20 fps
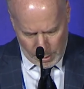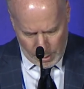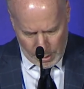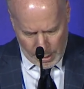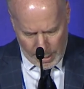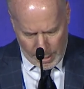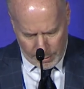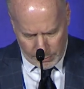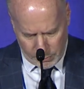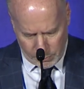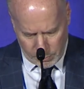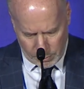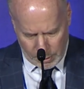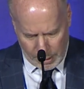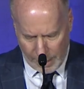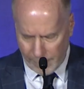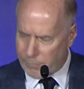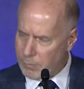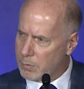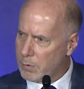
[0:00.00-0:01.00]
And we'll
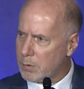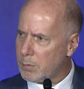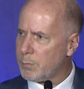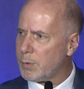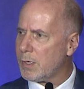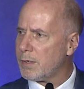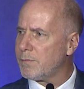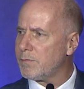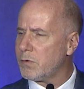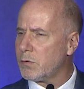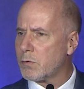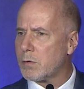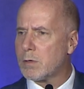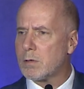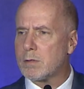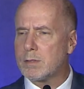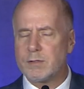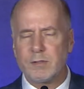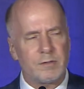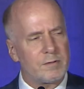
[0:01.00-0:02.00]
have a little bit of New
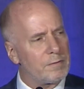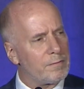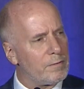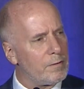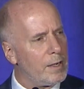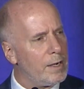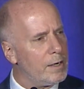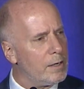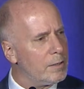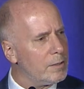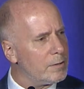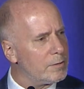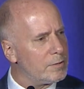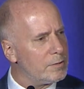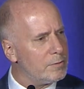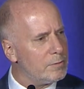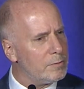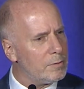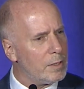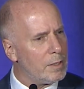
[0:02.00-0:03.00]
Orleans flair
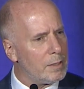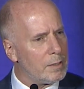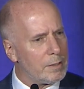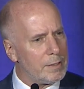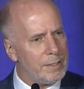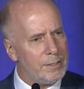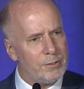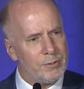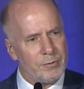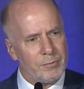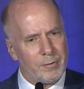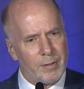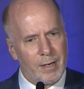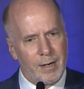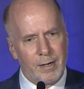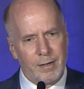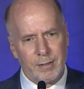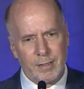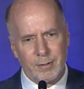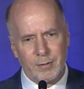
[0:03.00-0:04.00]
to lead you
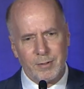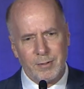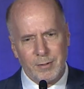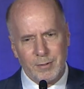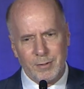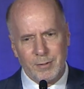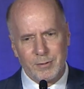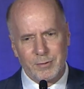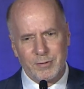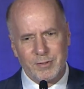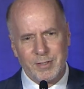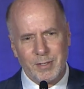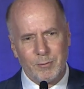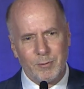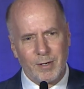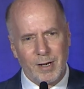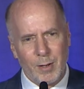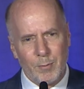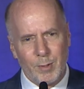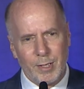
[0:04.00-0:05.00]
there, and you'll see
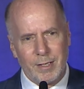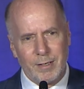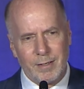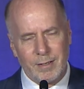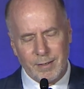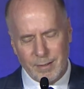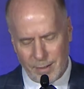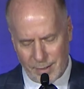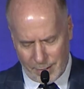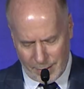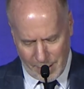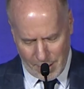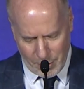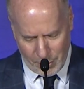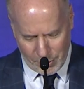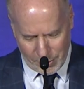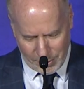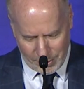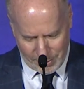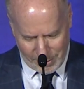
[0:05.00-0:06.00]
what I mean in an
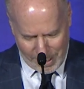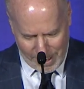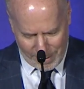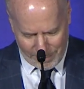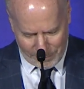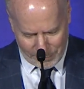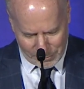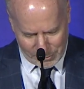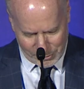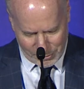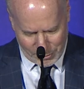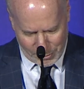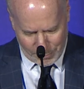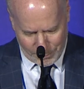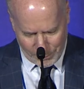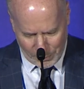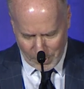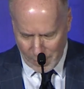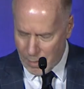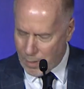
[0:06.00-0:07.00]
hour and a half or so.
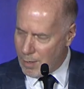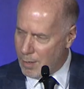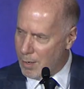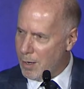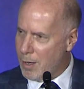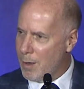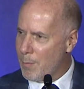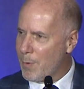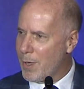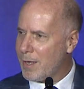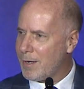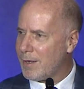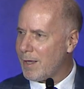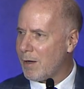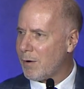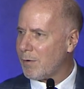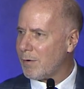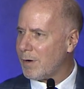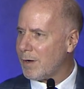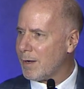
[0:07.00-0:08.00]
And
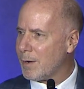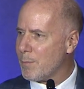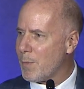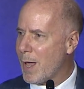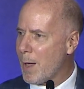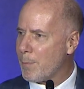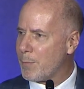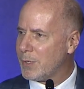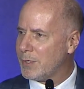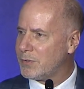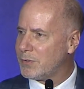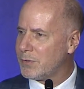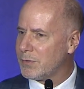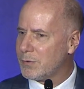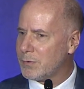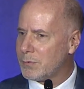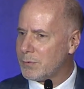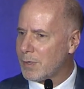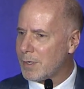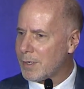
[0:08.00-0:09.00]
now I'm happy
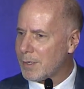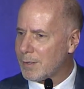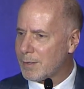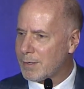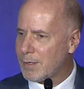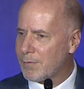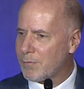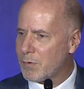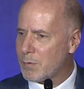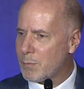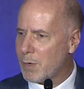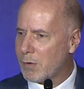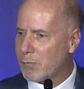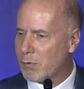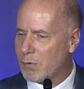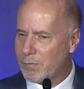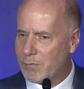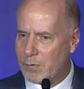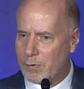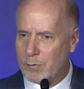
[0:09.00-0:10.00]
to give the
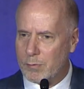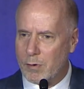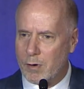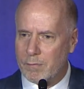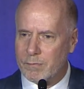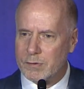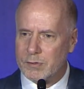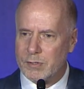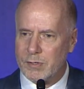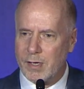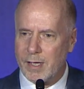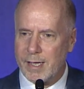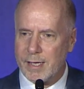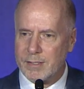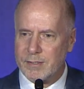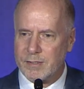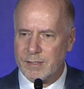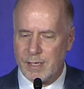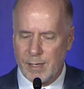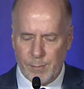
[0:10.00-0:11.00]
microphone over to
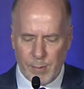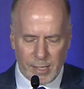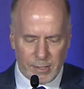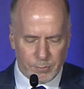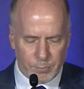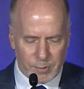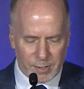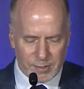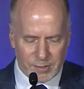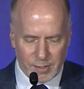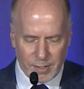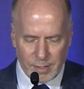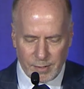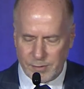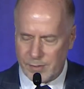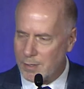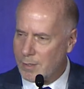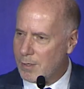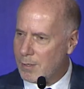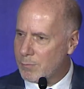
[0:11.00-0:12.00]
FASTMH
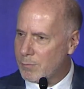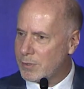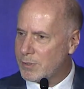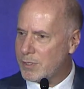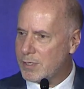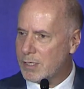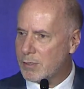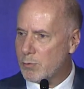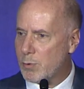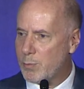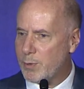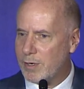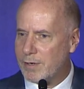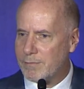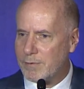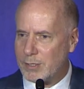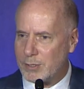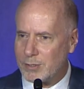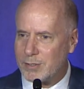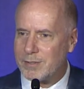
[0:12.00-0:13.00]
President Regina
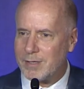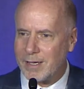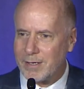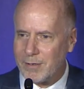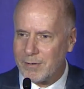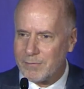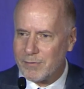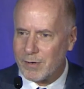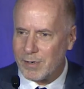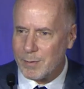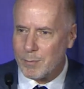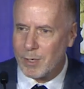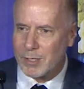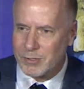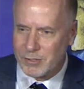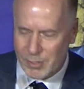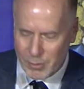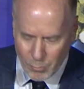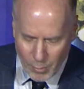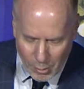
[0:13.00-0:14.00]
Rabinovich. Thank you very
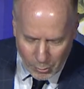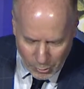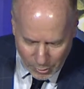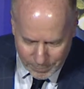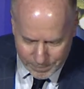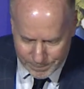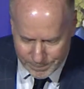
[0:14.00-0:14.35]
much, and welcome.